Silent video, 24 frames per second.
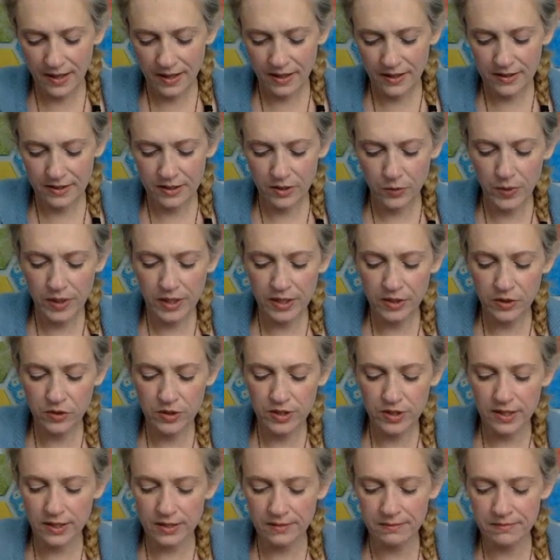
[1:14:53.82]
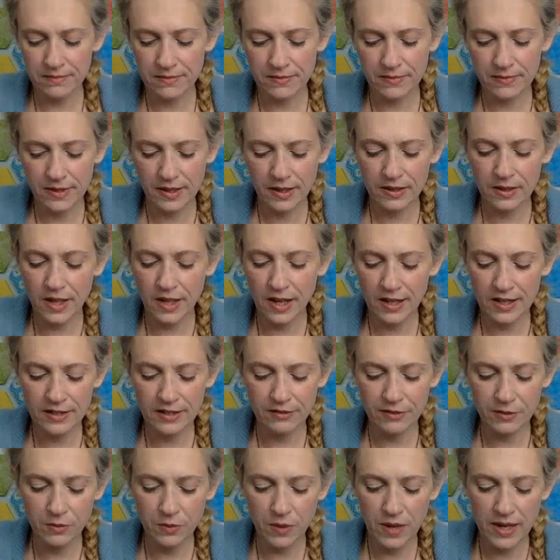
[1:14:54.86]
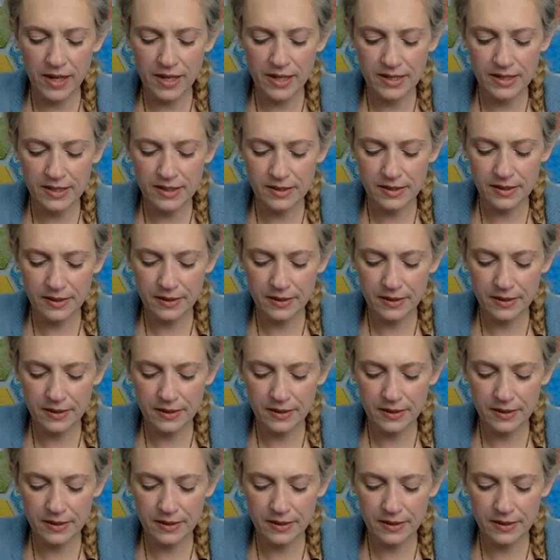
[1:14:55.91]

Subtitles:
So we can use it in a lot of different ways.